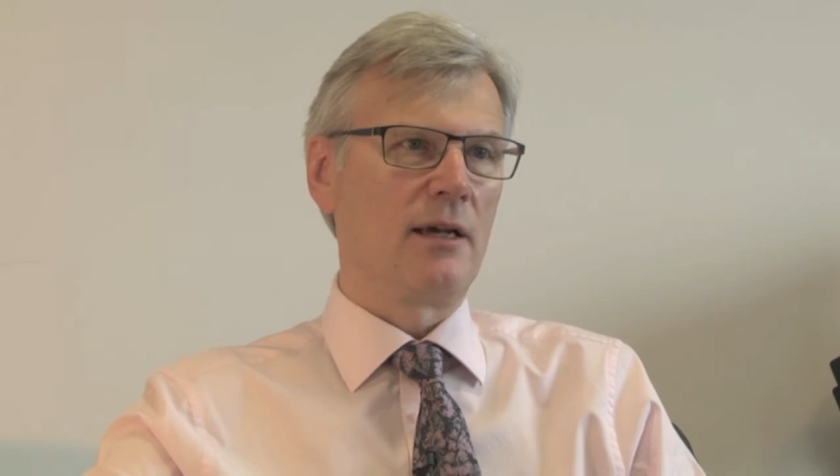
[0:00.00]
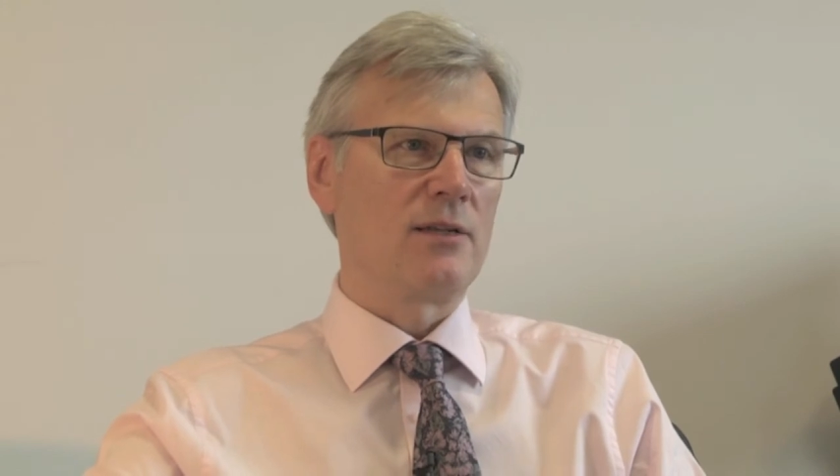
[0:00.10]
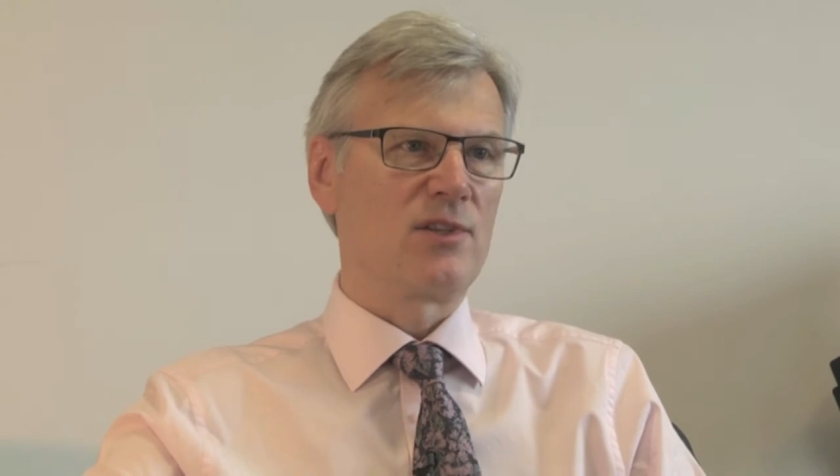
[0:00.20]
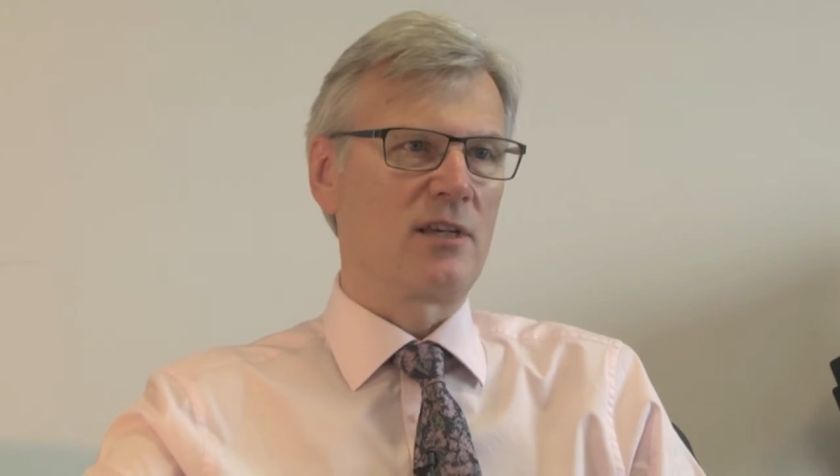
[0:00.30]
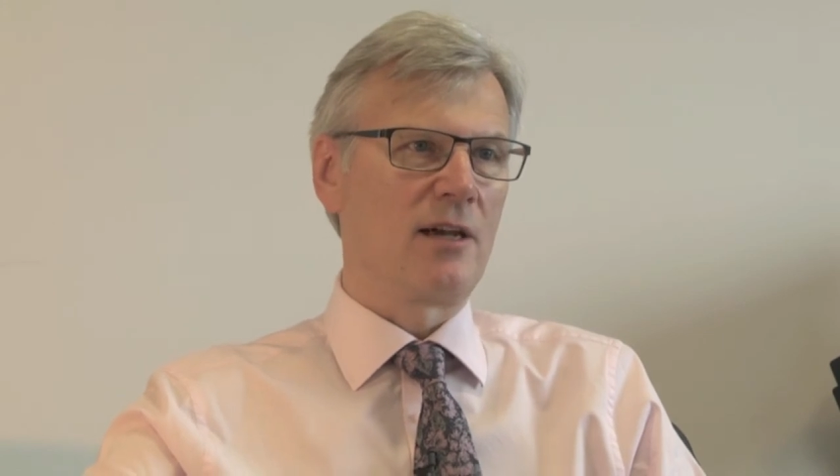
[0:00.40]

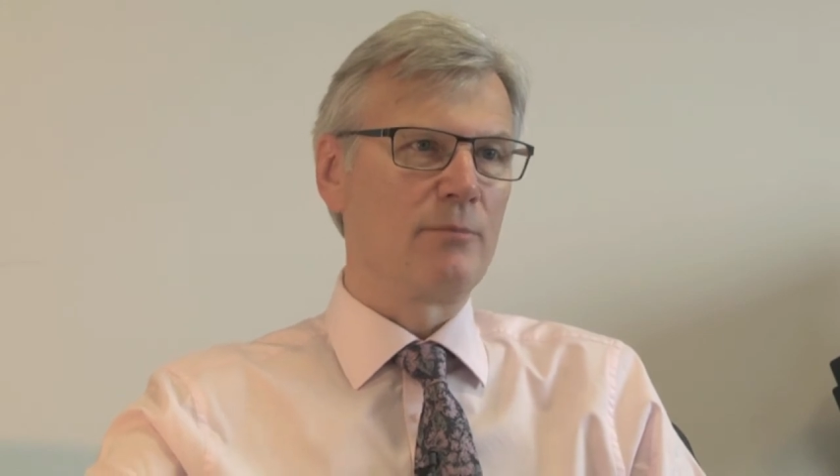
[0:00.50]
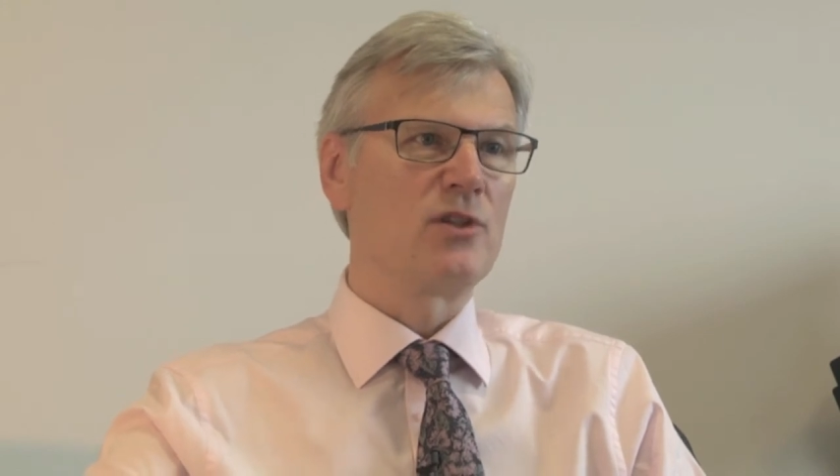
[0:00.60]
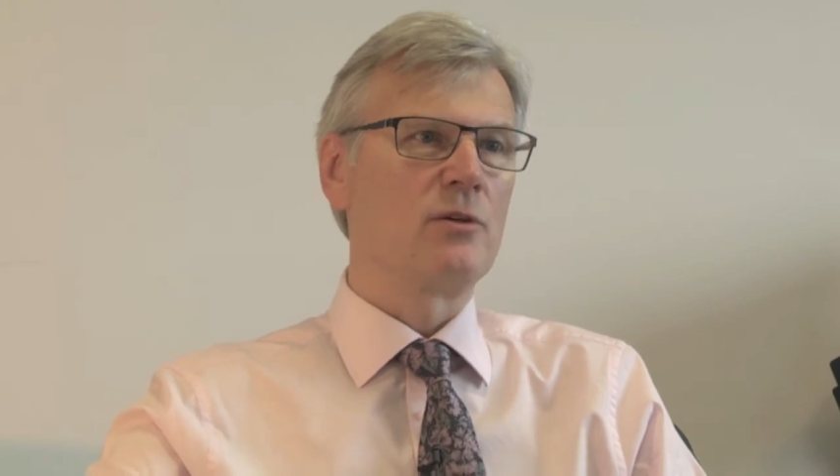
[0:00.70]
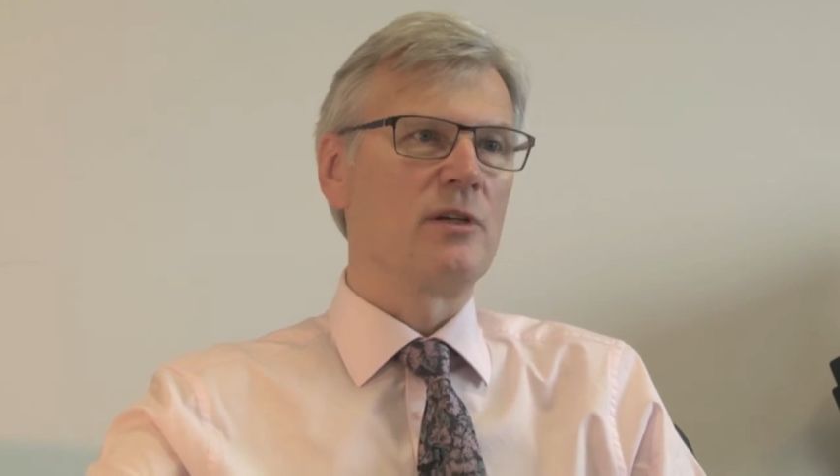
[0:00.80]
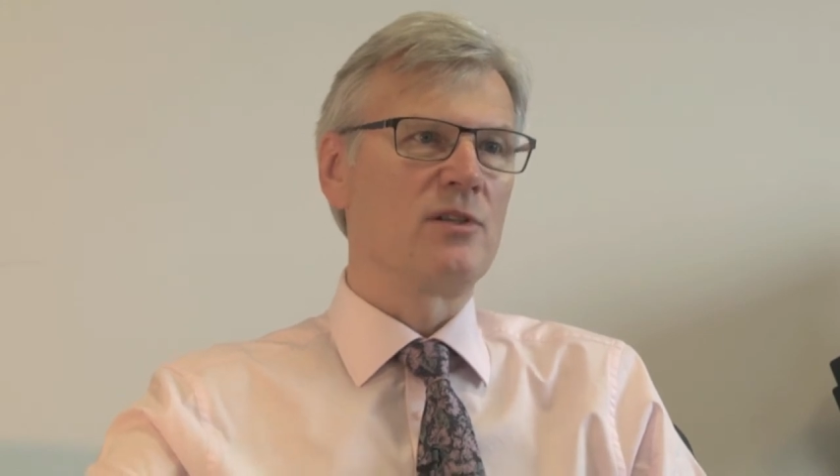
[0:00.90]
succumbed
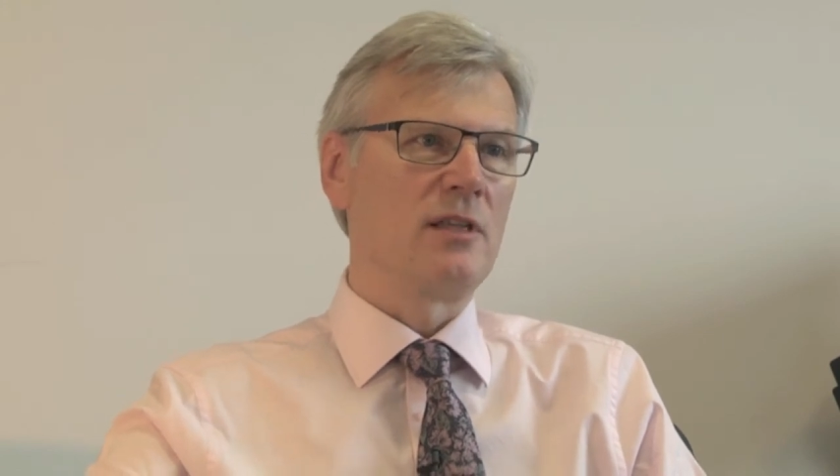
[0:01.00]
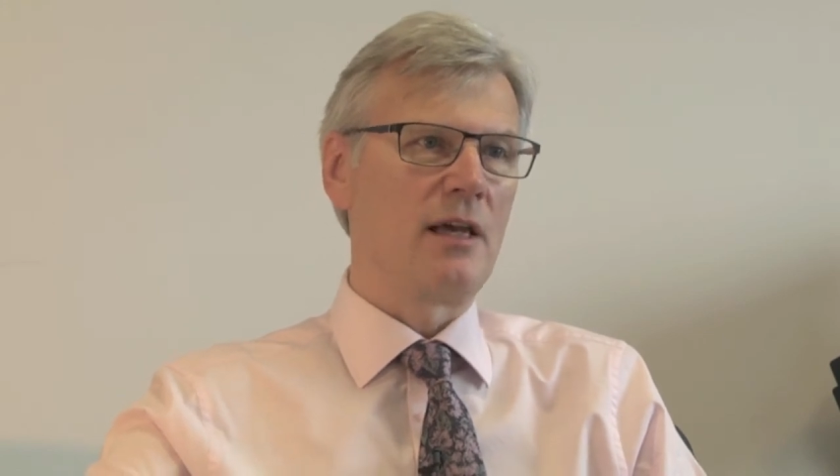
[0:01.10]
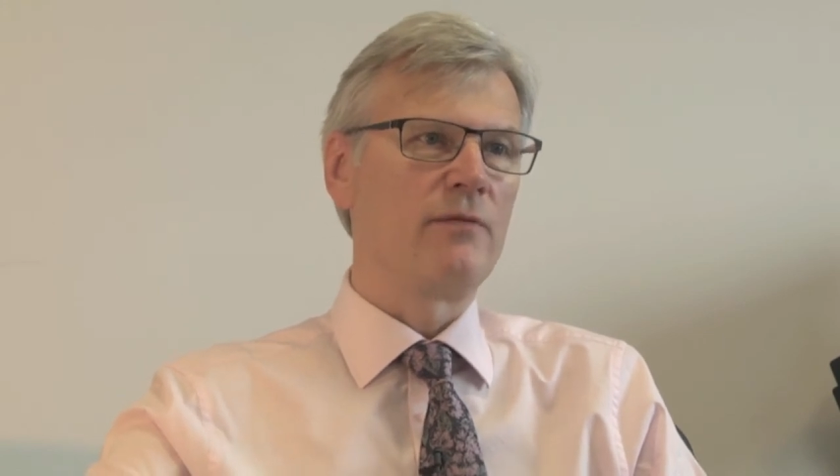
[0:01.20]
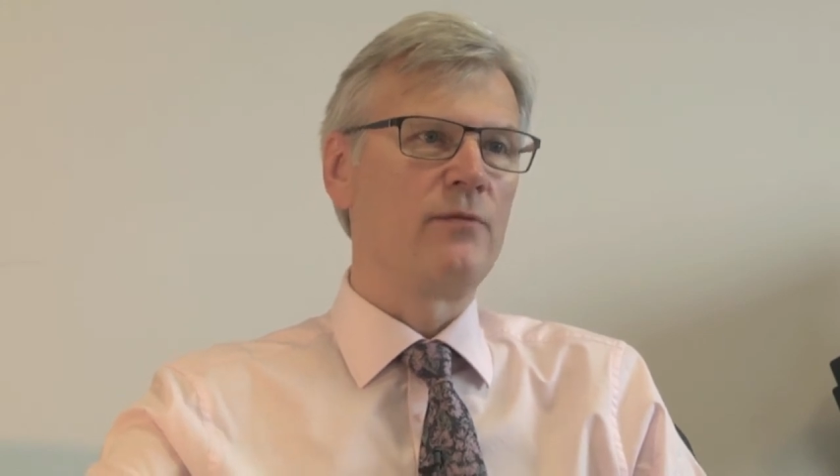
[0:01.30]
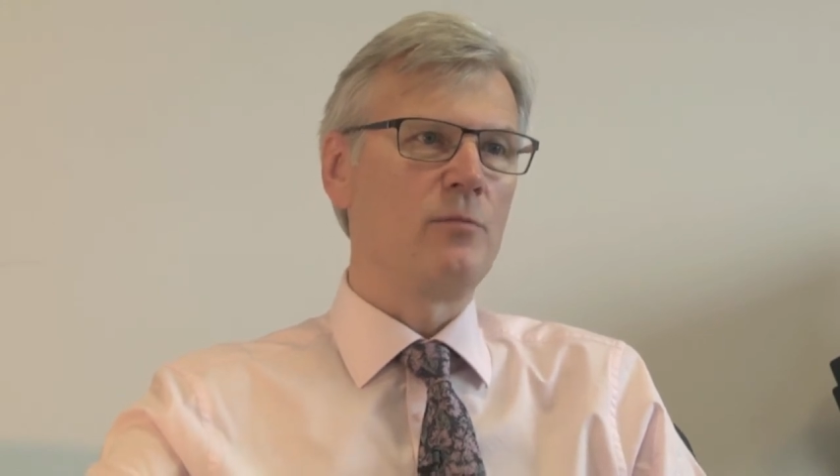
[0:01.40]
to it and
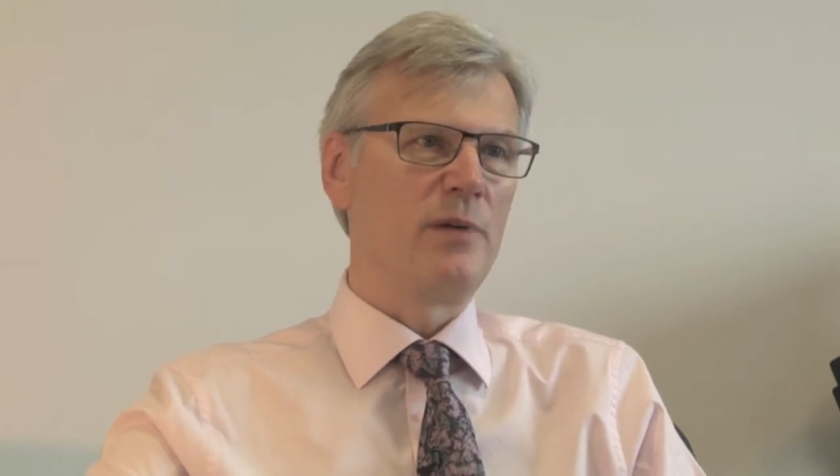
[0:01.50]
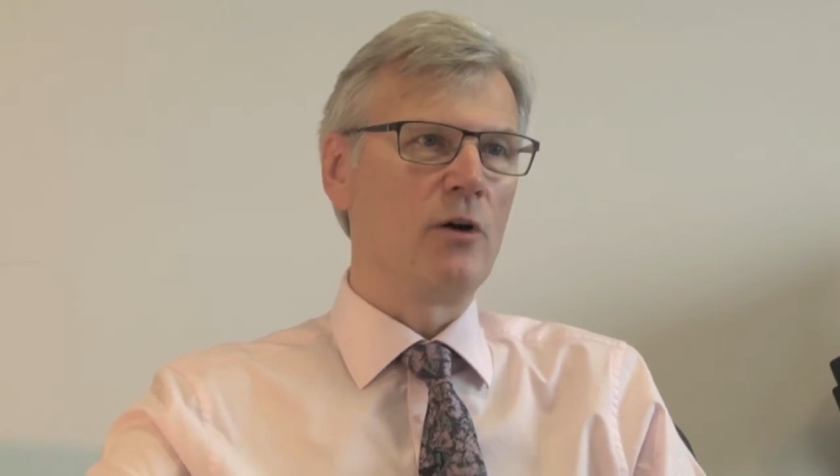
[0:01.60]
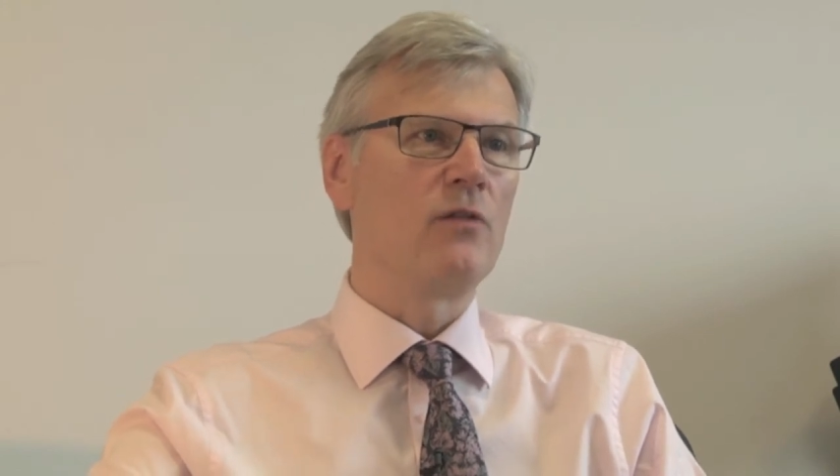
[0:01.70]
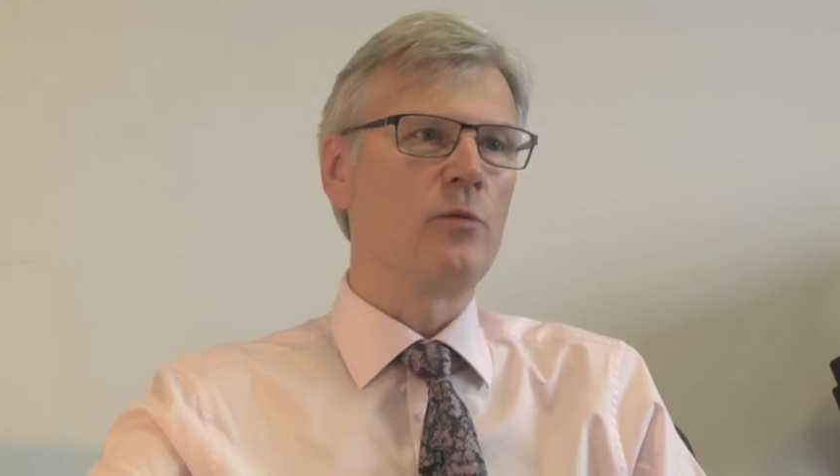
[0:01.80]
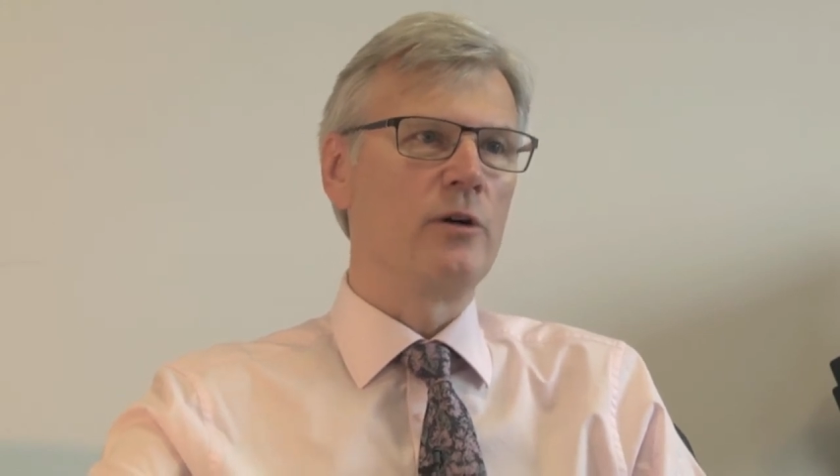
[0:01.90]
therefore be
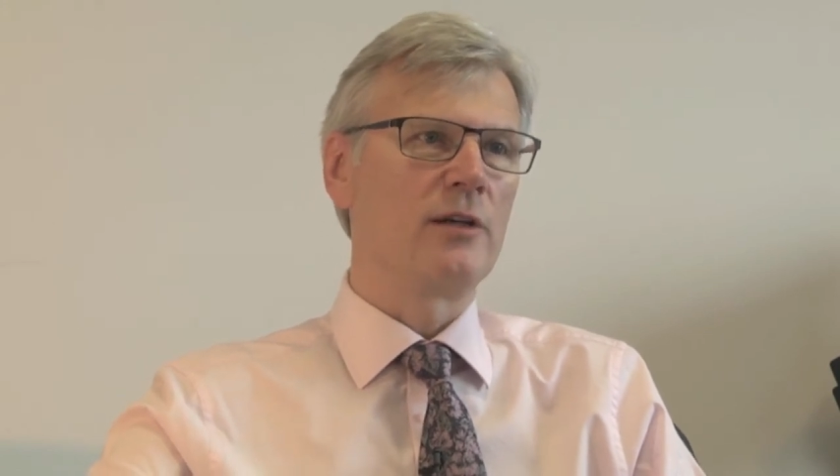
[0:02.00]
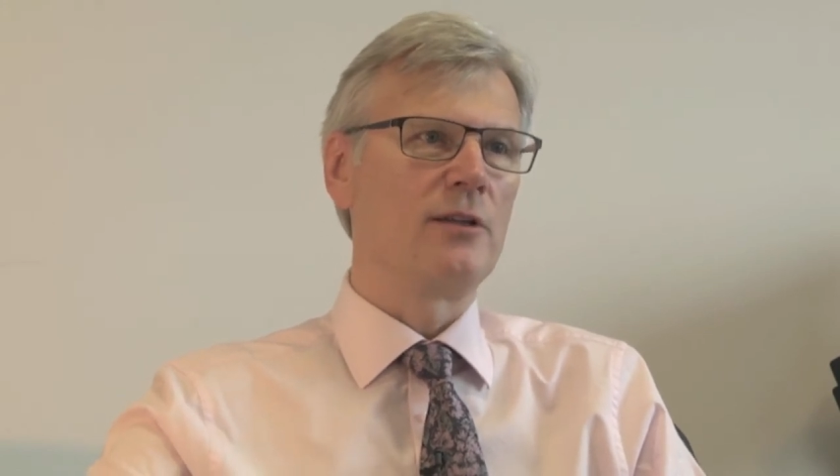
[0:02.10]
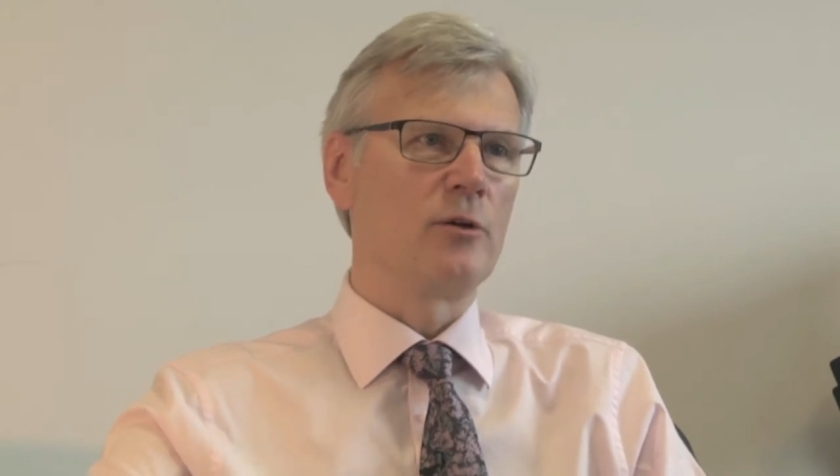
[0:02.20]
off work and